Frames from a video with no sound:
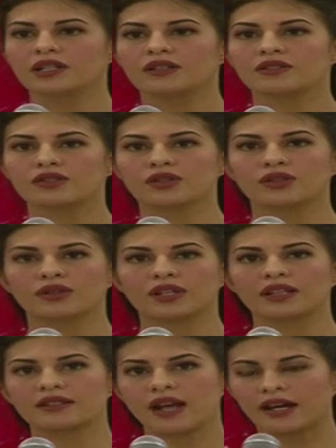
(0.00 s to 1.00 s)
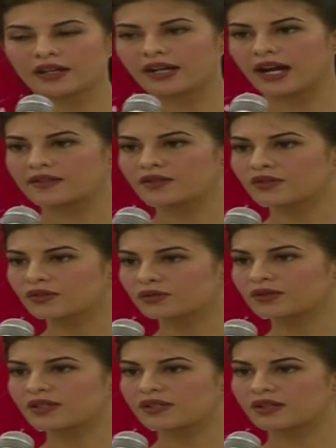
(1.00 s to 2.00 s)
So the entire cast and
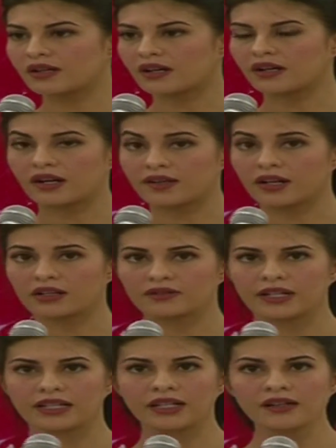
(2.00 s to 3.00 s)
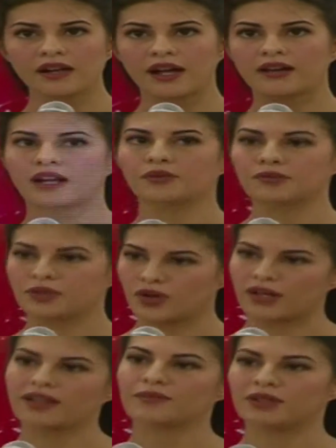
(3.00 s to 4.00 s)
crew are there already, and I will be
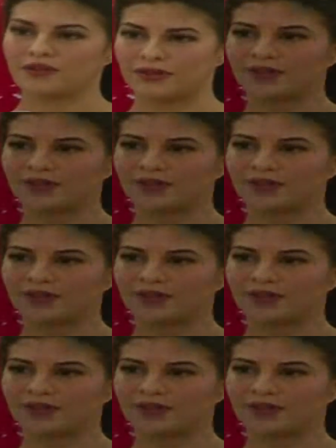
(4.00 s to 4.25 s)
joining them in a few